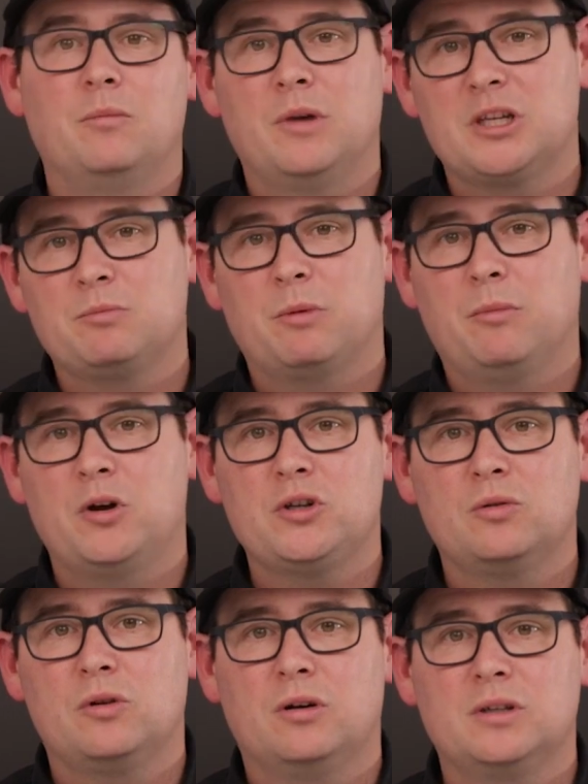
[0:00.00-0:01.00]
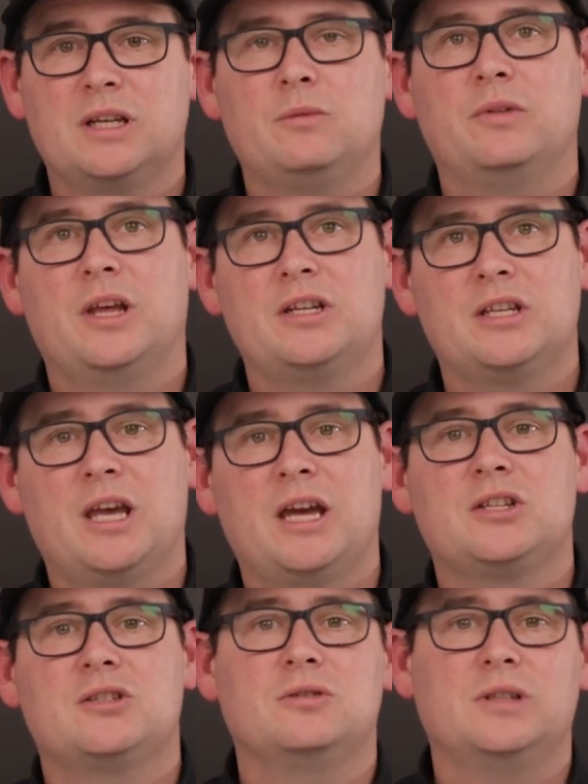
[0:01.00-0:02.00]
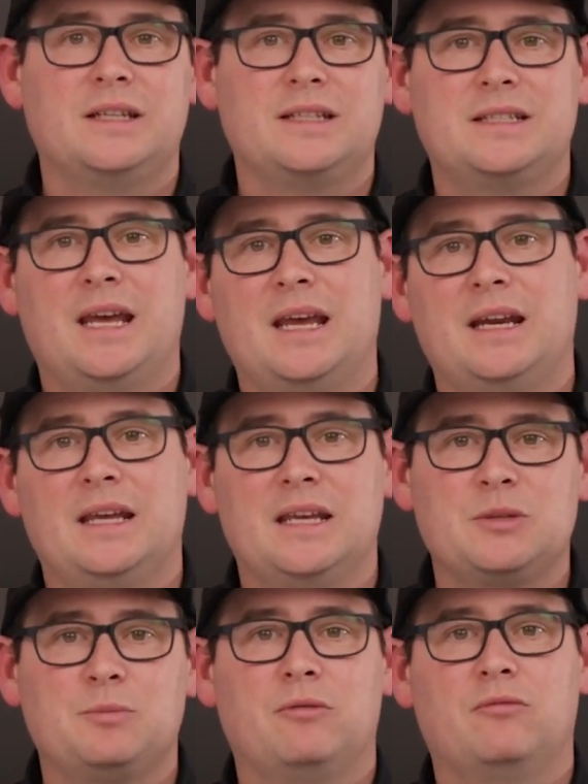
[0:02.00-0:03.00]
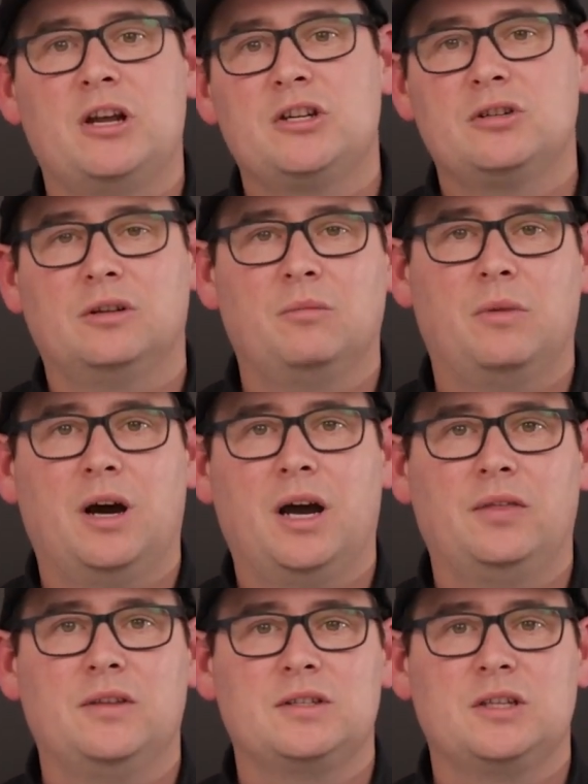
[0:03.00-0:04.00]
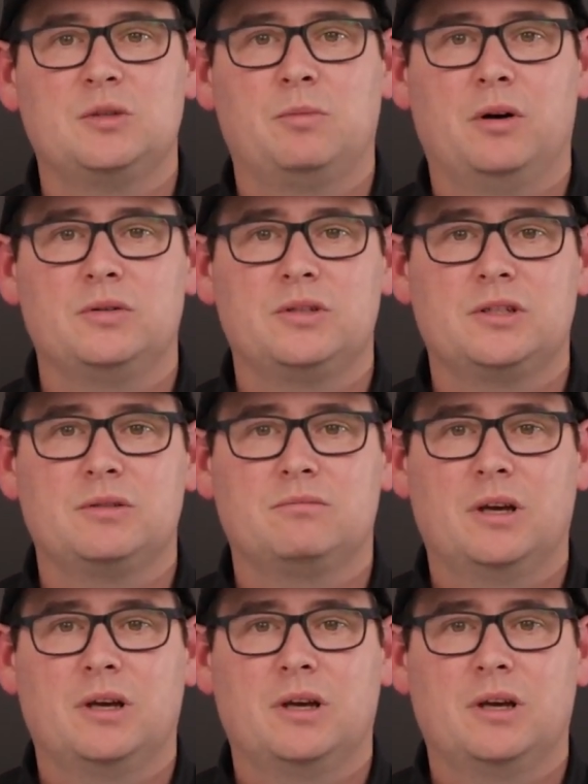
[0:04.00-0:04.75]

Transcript: Mix promotional content with educational, entertaining, inspirational, and behind-the-scenes posts.